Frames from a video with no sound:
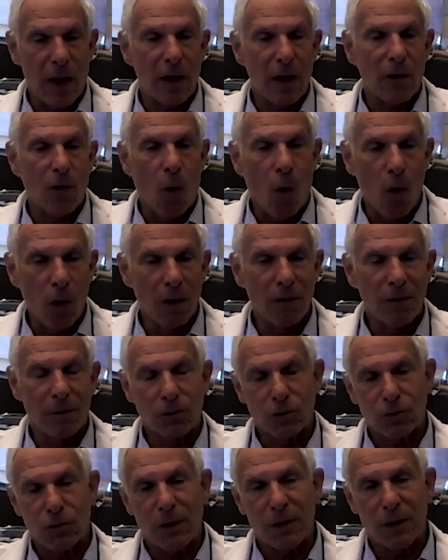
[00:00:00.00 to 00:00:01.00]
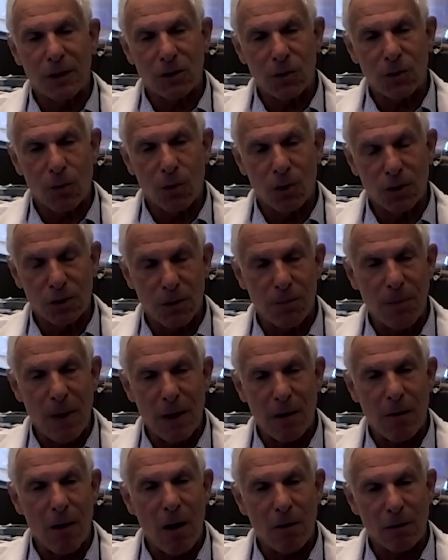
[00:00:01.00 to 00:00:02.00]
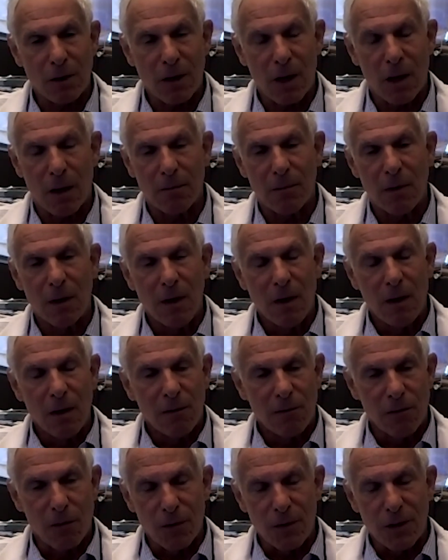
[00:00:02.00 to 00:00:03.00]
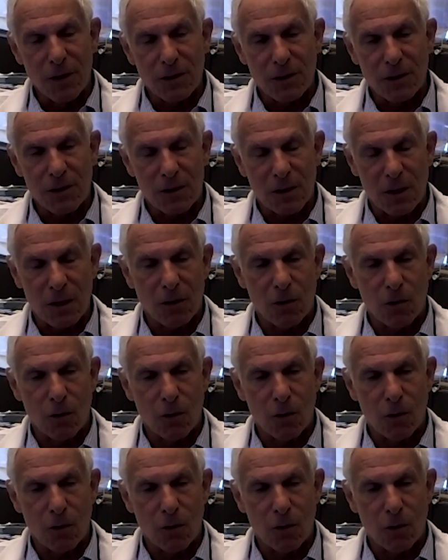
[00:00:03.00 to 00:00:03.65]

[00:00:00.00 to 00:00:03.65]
and all of them trended towards a better outcome for this uh,